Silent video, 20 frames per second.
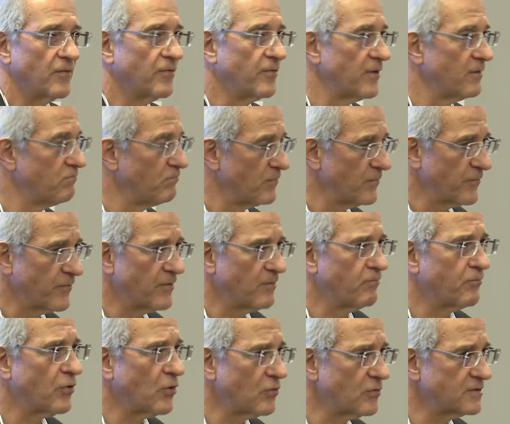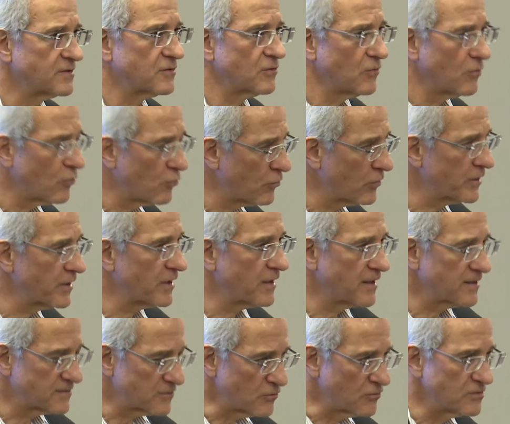the, the Poles
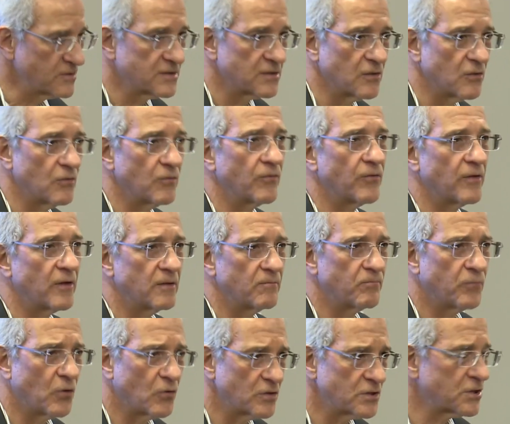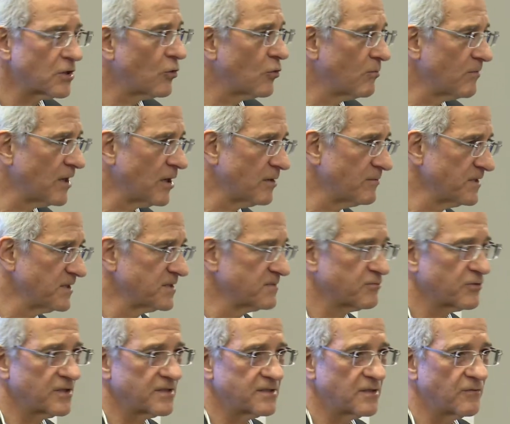organize also, the Polish Home Army is
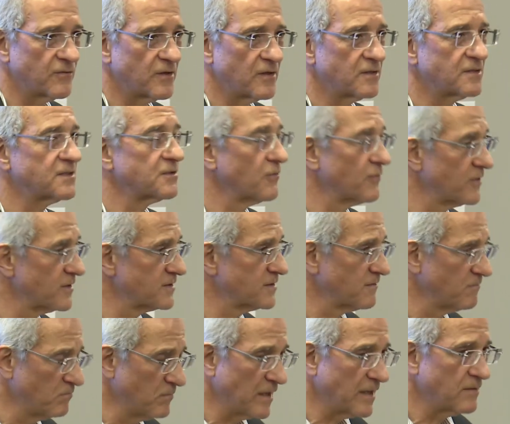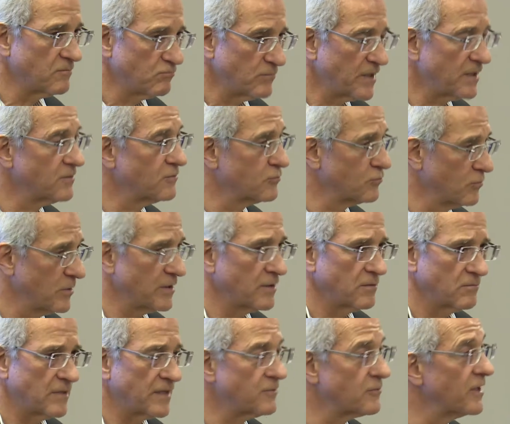present there, so there's a, a,
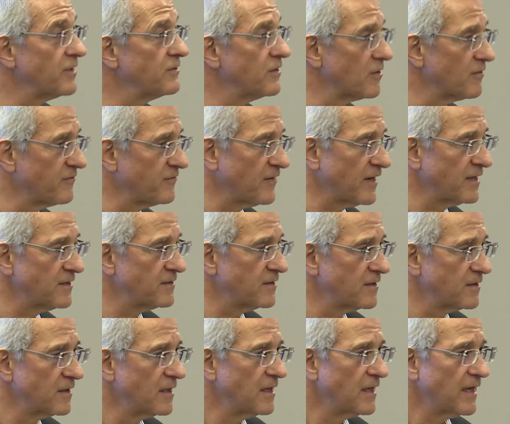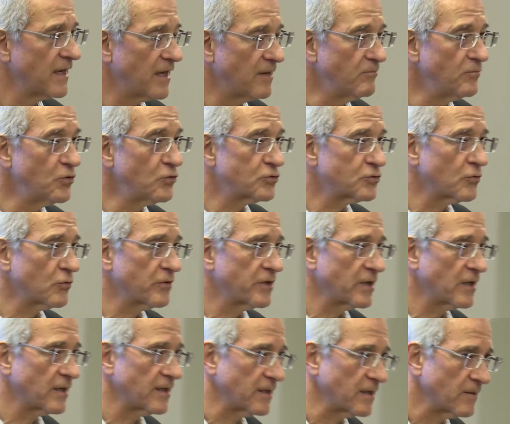a, great deal of fighting and mutual
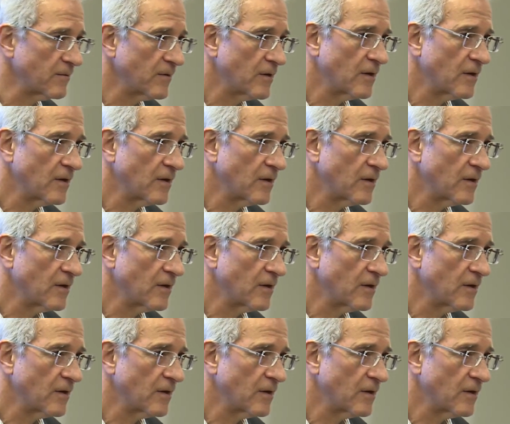killing.